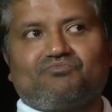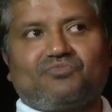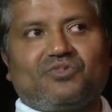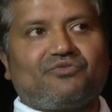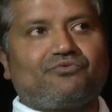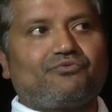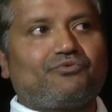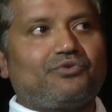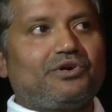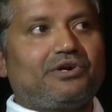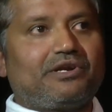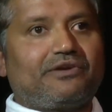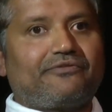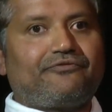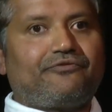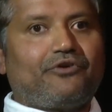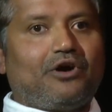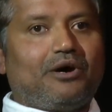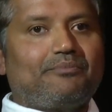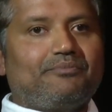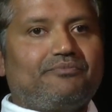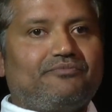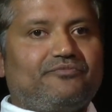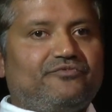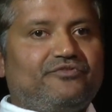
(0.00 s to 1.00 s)

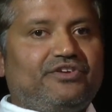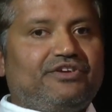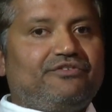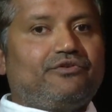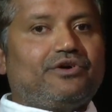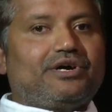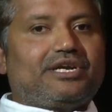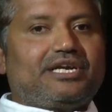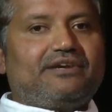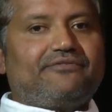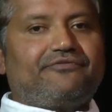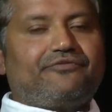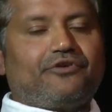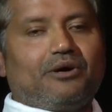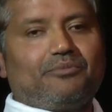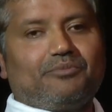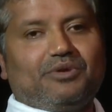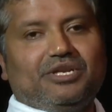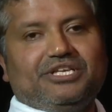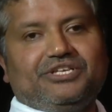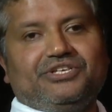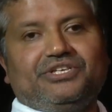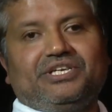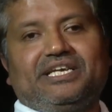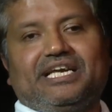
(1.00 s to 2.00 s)
we weren't
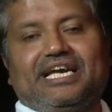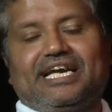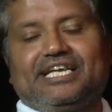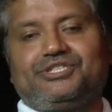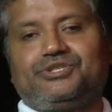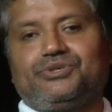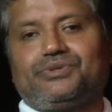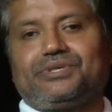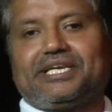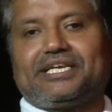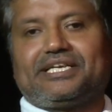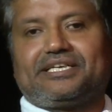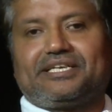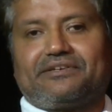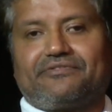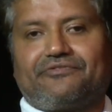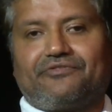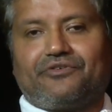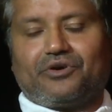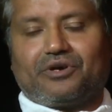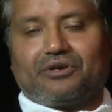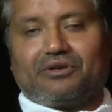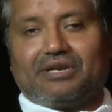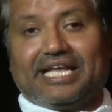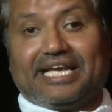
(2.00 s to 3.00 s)
formally educated
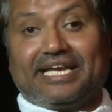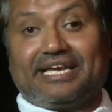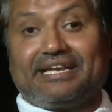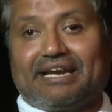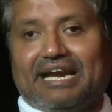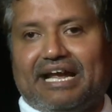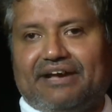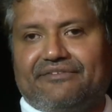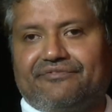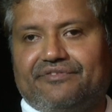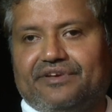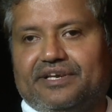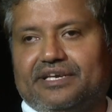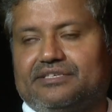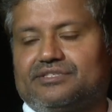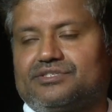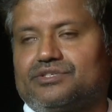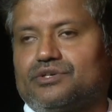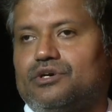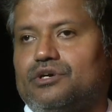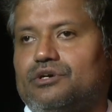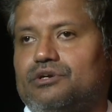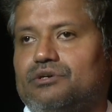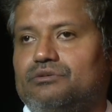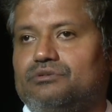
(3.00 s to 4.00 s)
for, like graphics
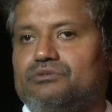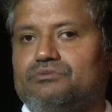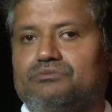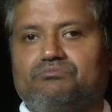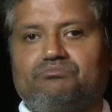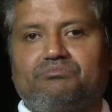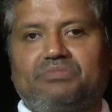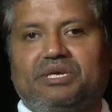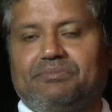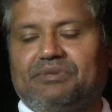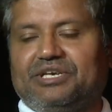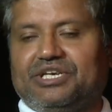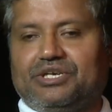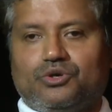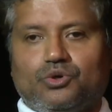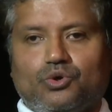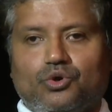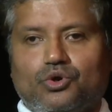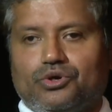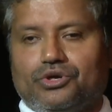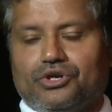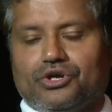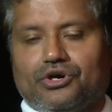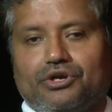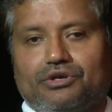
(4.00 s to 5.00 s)
or maybe
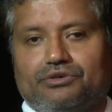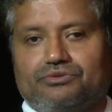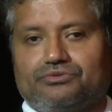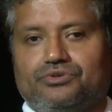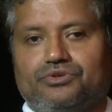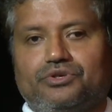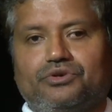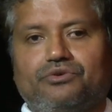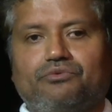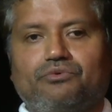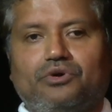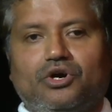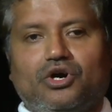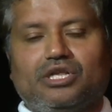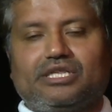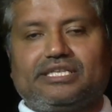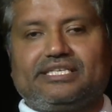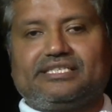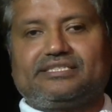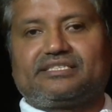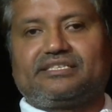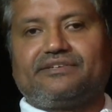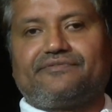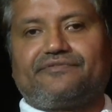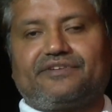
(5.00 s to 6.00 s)
code or all
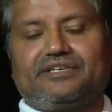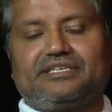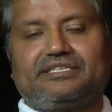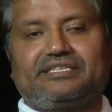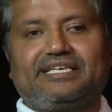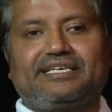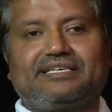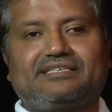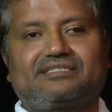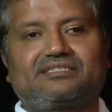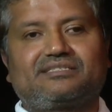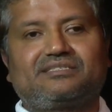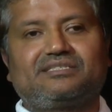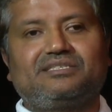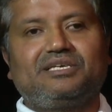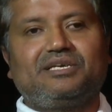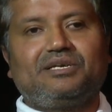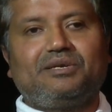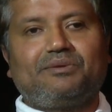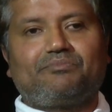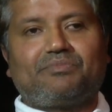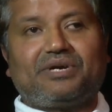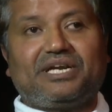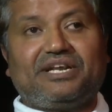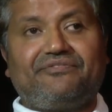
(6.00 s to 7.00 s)
these different things.
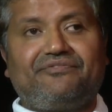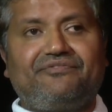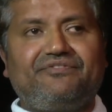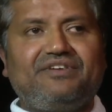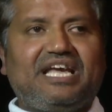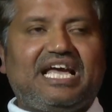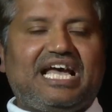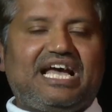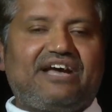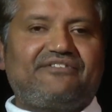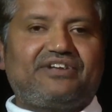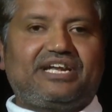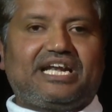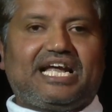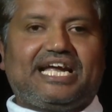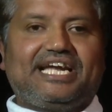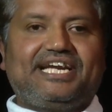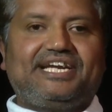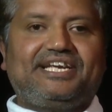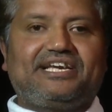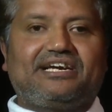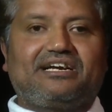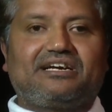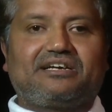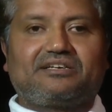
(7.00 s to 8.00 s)
But if we have an
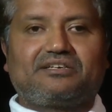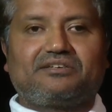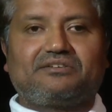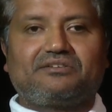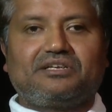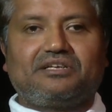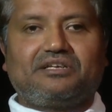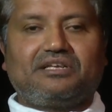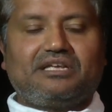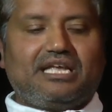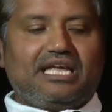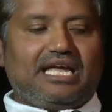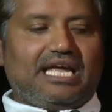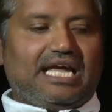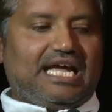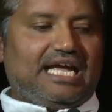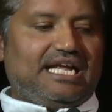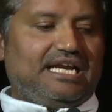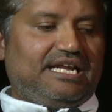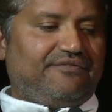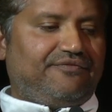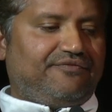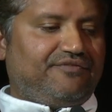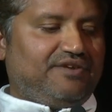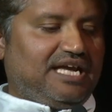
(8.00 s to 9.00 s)
idea
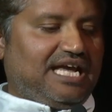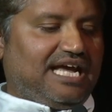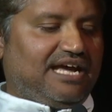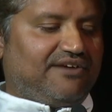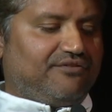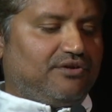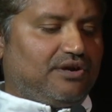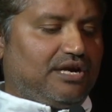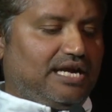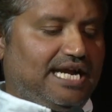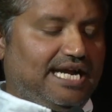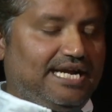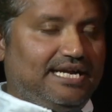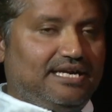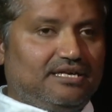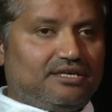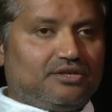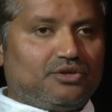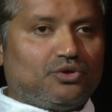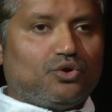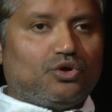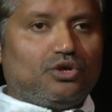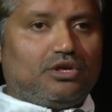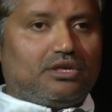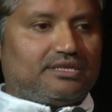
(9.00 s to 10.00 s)
and if we have an end
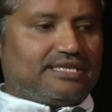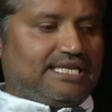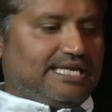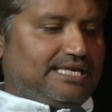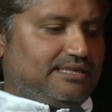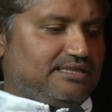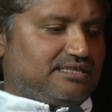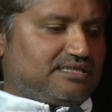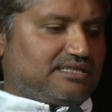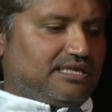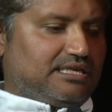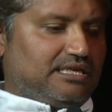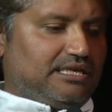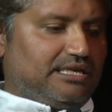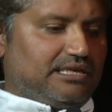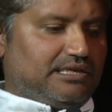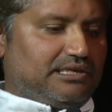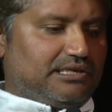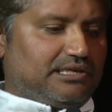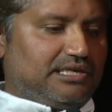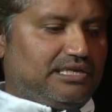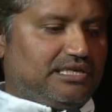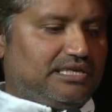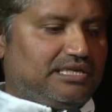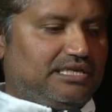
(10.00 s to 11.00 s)
goal that is
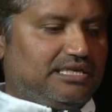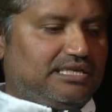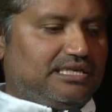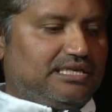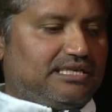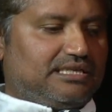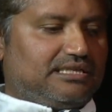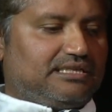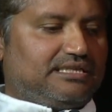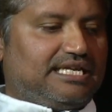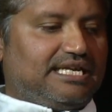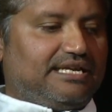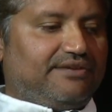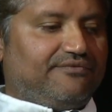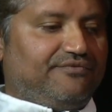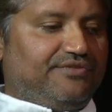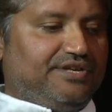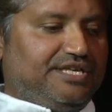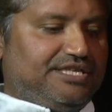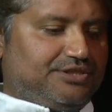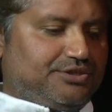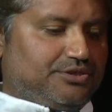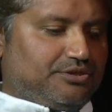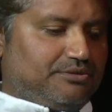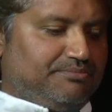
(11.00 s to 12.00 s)
clear, then
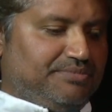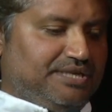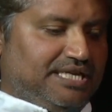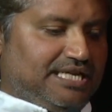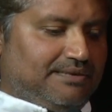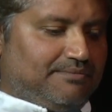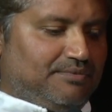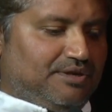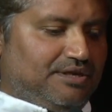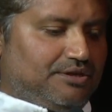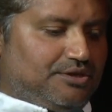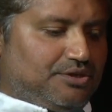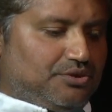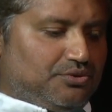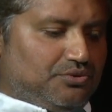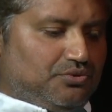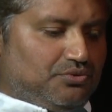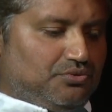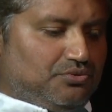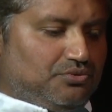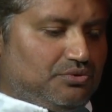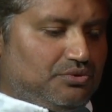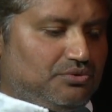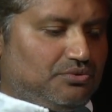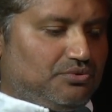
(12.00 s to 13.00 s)
we should be able
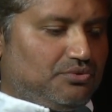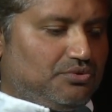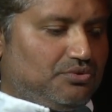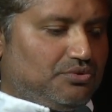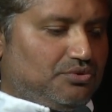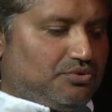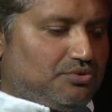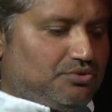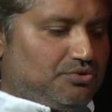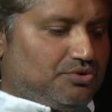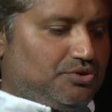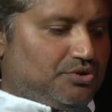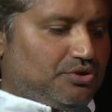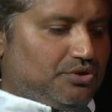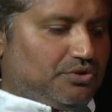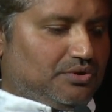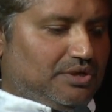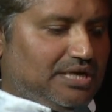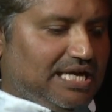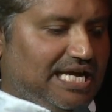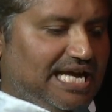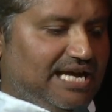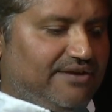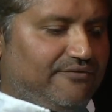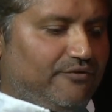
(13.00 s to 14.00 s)
to
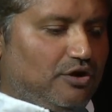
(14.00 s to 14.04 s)
have